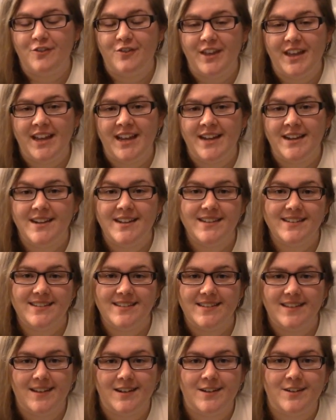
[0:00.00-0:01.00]
fin is
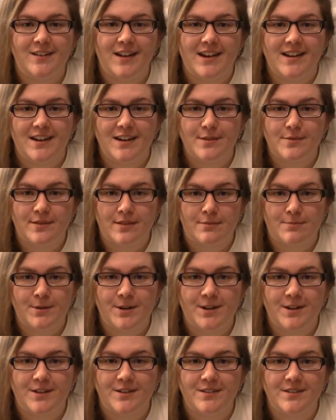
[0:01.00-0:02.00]
decorated with
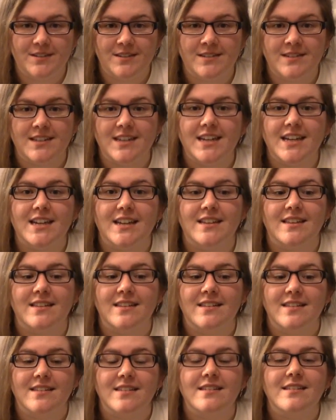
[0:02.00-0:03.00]
pearls.
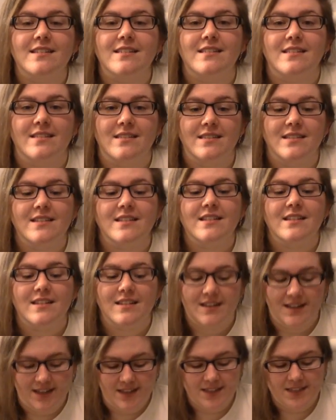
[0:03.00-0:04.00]
It's
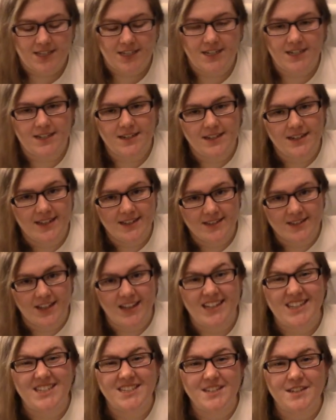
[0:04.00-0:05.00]
good.
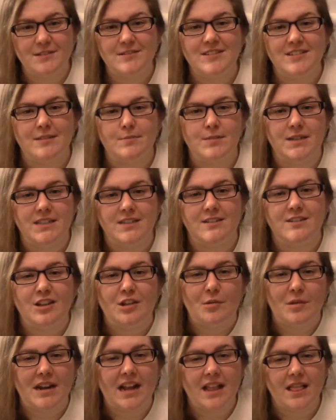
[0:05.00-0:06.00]
And she uses beads too,
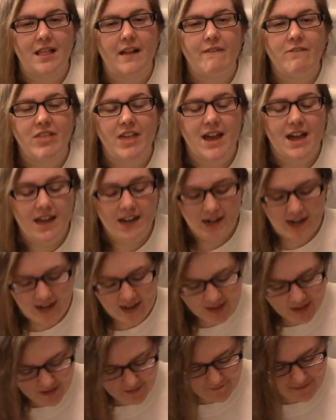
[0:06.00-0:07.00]
and I love
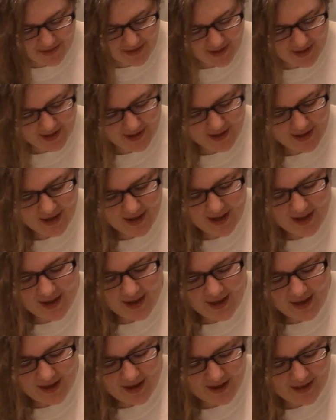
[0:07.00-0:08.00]

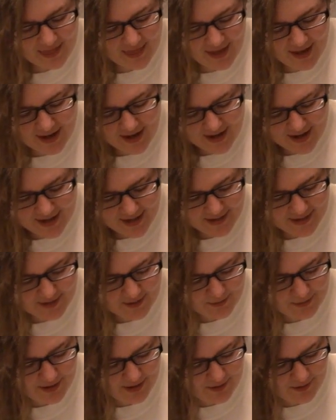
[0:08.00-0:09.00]
that. And then I
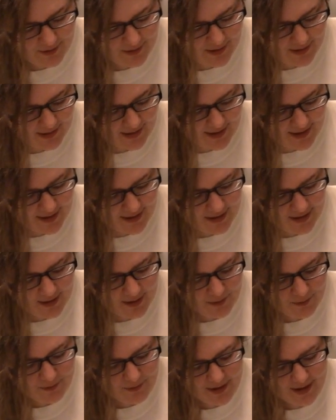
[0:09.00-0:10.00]
just went on like
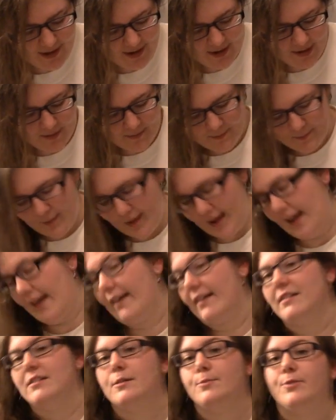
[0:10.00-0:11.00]
a random
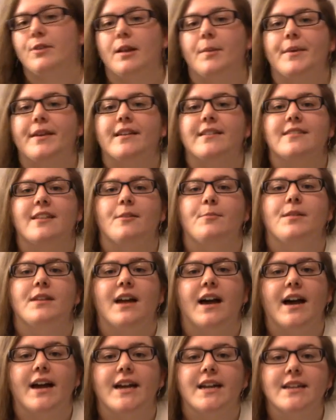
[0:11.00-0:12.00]
buying spree because I've been
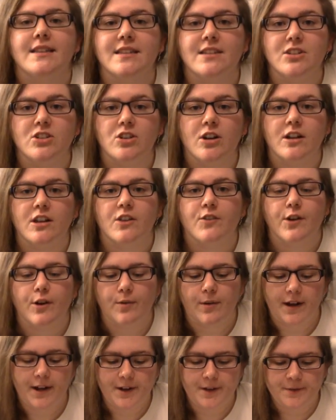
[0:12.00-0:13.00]
eyeing these charts for a
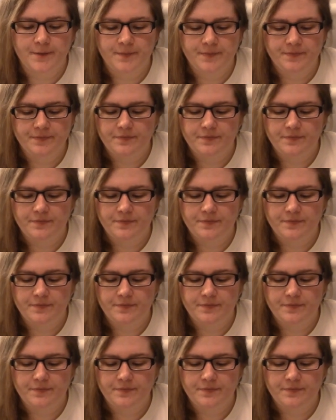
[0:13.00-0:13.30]
while.